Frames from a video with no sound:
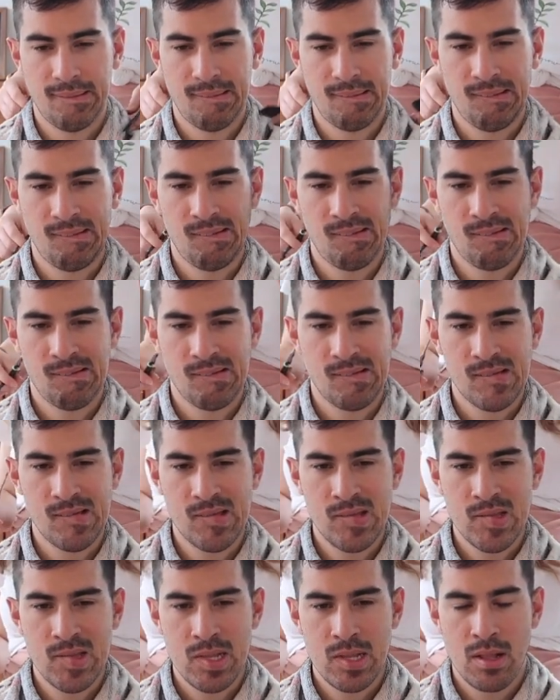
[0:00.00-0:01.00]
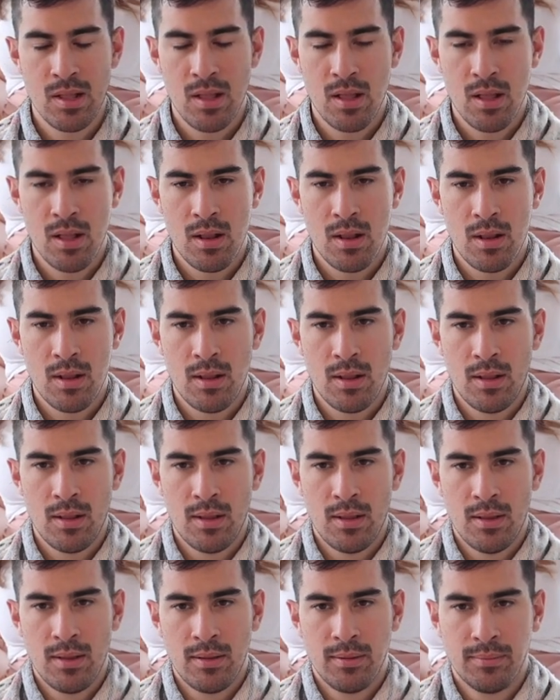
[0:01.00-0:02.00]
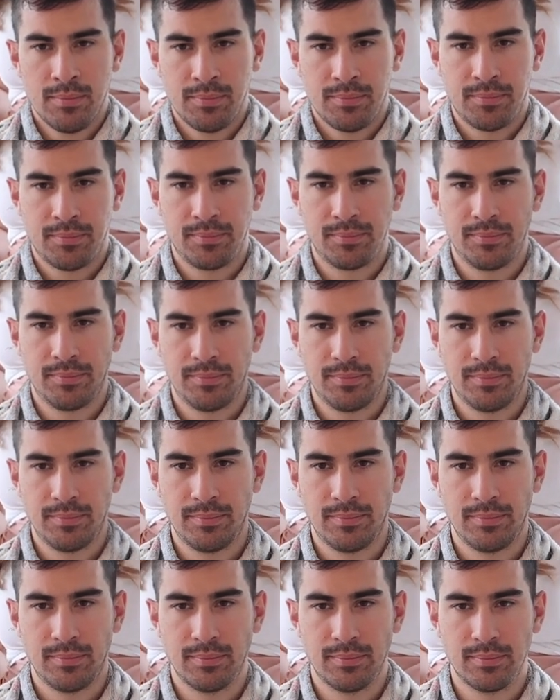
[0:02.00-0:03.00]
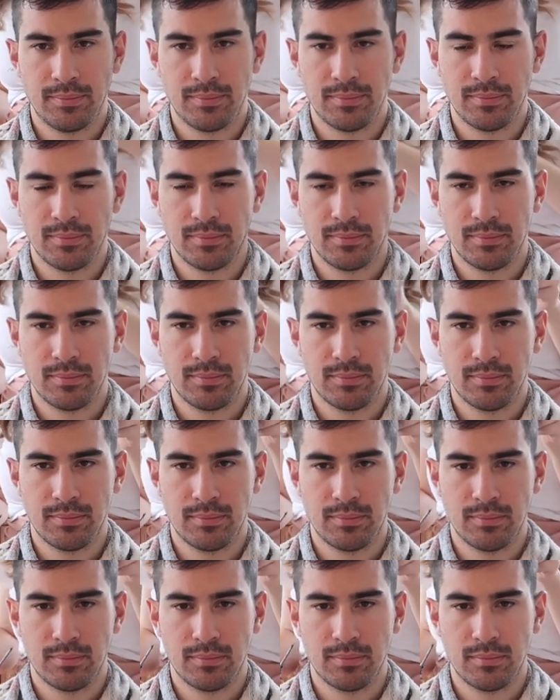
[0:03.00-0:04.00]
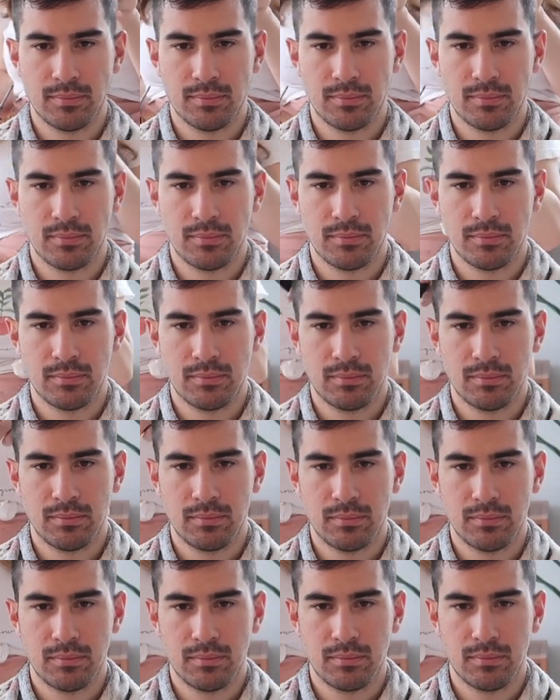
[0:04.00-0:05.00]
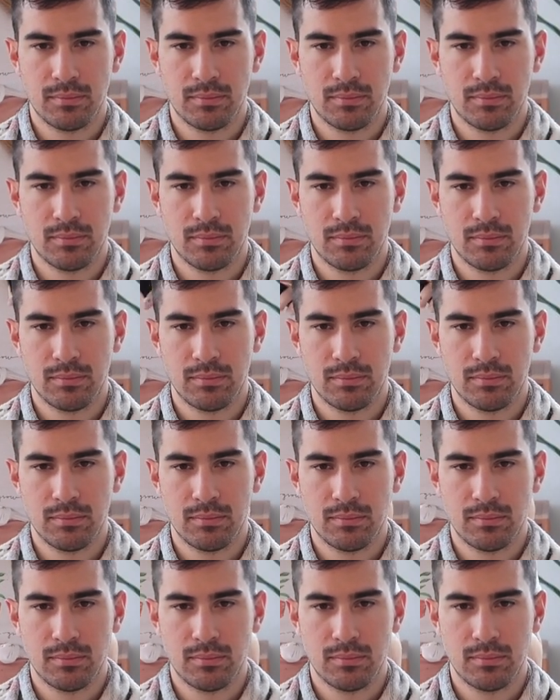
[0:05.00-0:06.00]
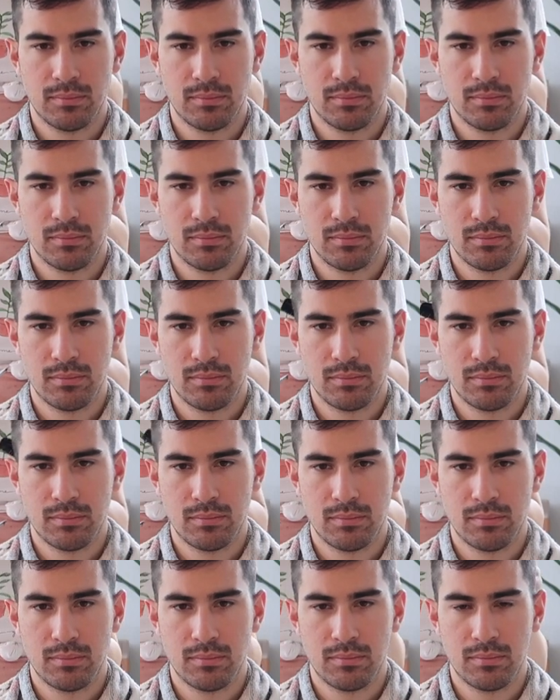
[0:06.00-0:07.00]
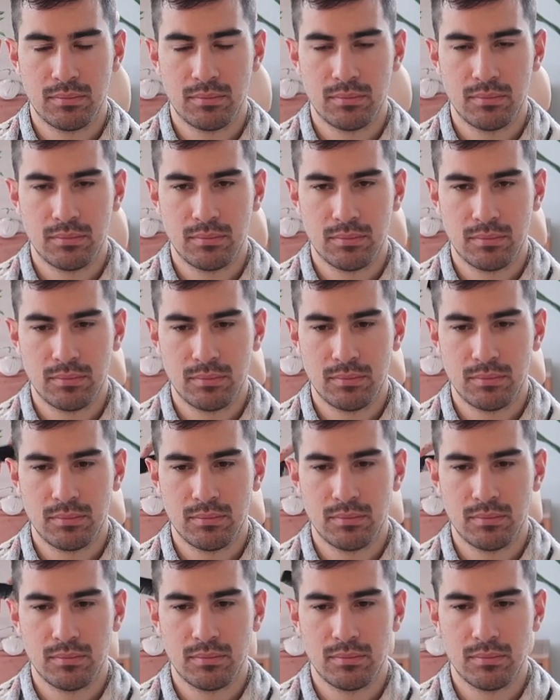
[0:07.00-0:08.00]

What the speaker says: [no speech]